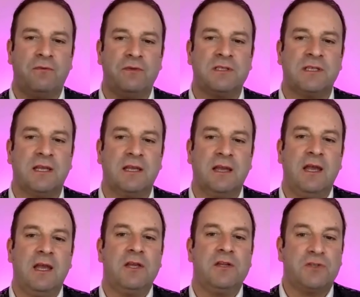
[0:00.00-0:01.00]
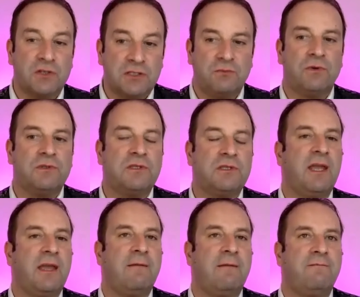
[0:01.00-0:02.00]
And the third one, I would say,
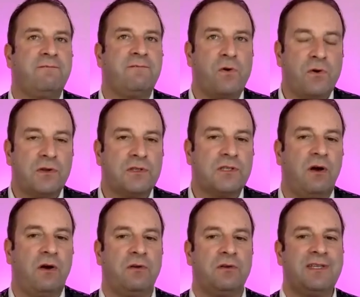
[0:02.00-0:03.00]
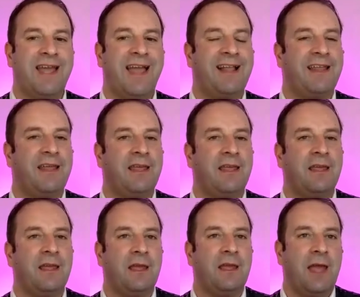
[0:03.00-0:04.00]
just once again, focus on
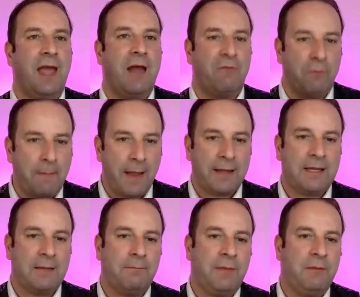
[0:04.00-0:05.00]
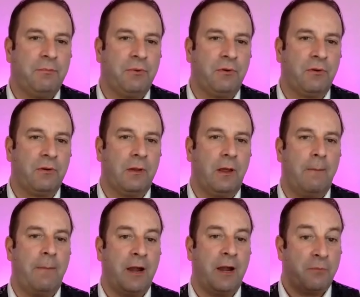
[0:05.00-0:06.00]
telling and reminding people
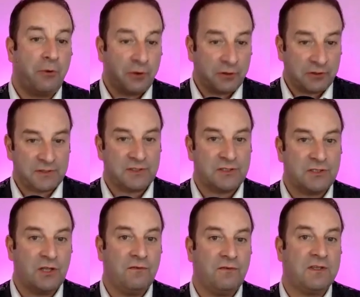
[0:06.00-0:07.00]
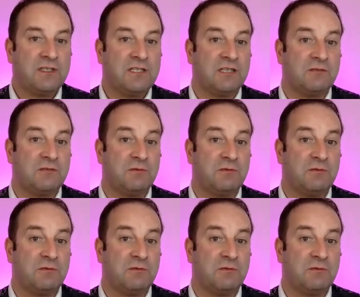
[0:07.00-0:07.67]
about your product and services